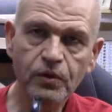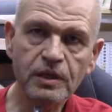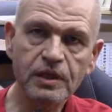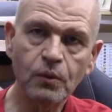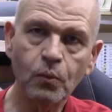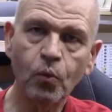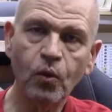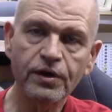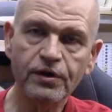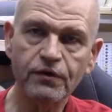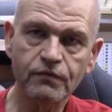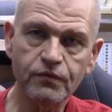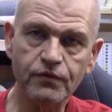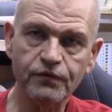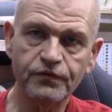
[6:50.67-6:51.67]

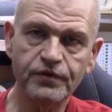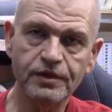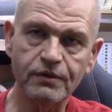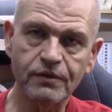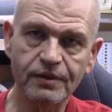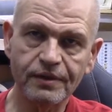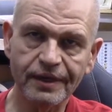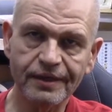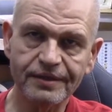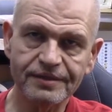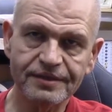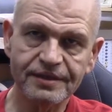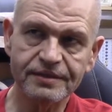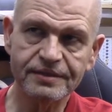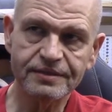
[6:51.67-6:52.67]
wonderful feel, Like it's
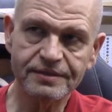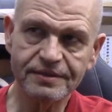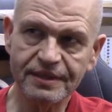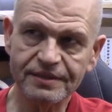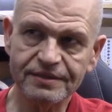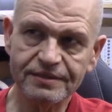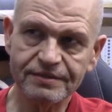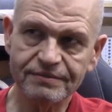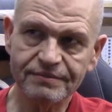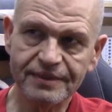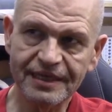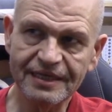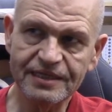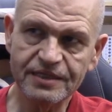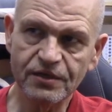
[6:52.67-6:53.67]
it's it's
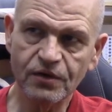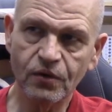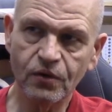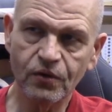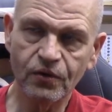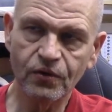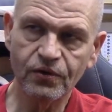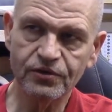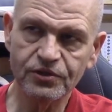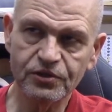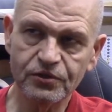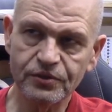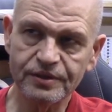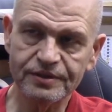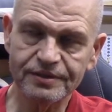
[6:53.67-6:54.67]
easy to hold on
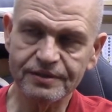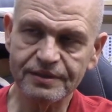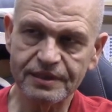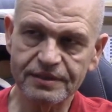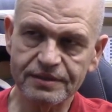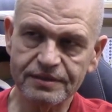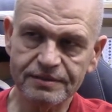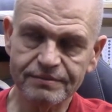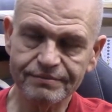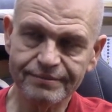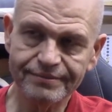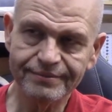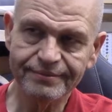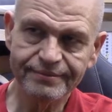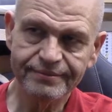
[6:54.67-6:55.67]
to. It's it's
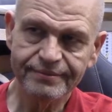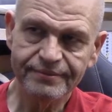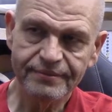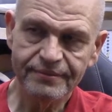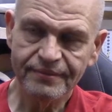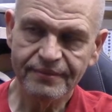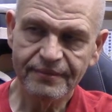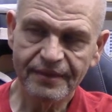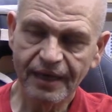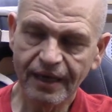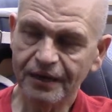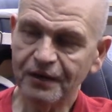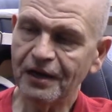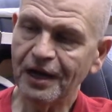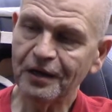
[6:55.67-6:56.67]
I
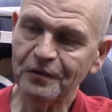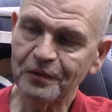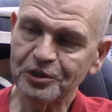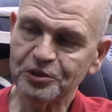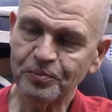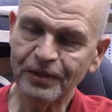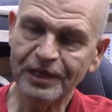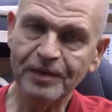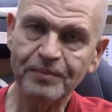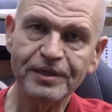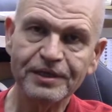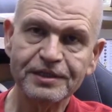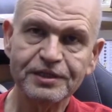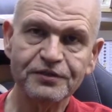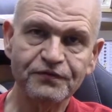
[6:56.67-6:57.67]
don't know how to explain it, but
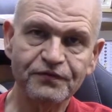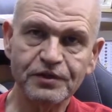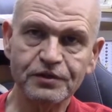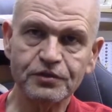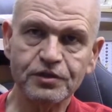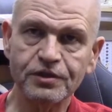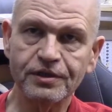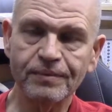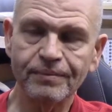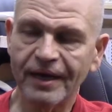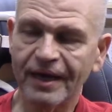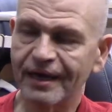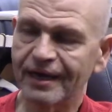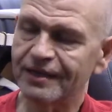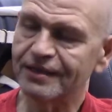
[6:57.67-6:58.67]
it just feels good in my
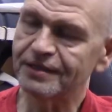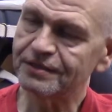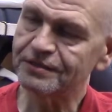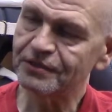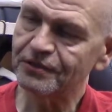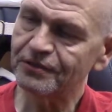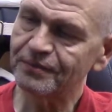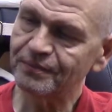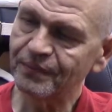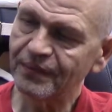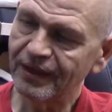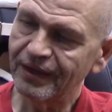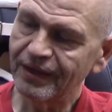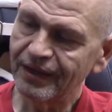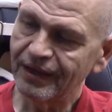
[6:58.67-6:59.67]
hand. So
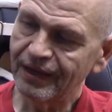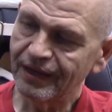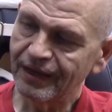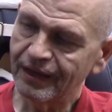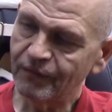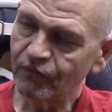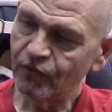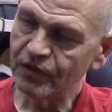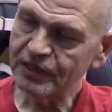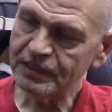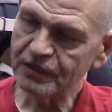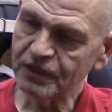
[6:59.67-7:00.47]
I'm really looking